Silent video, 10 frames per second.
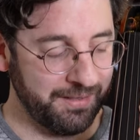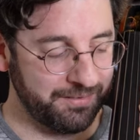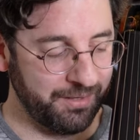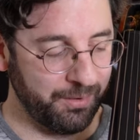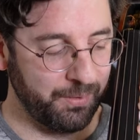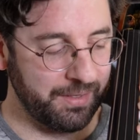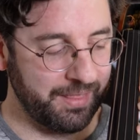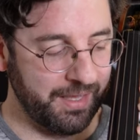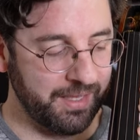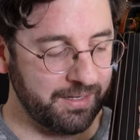So
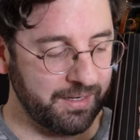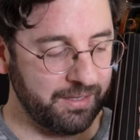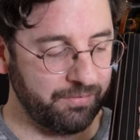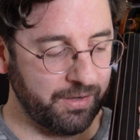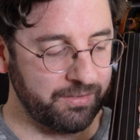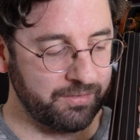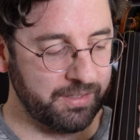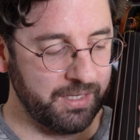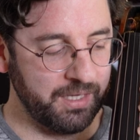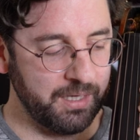then, if I
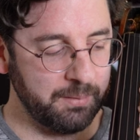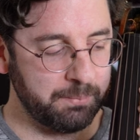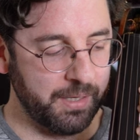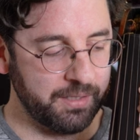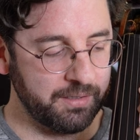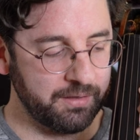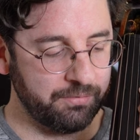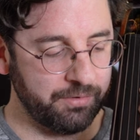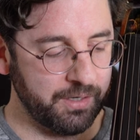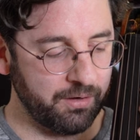just keep bending the
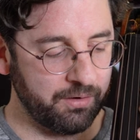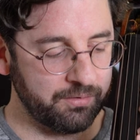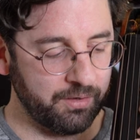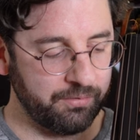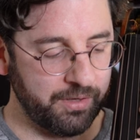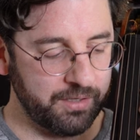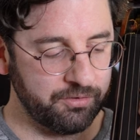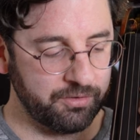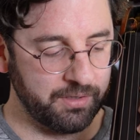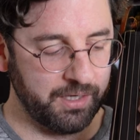fingers,
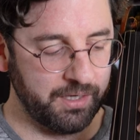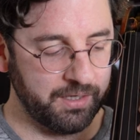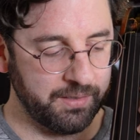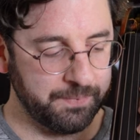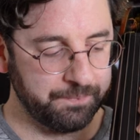eventually,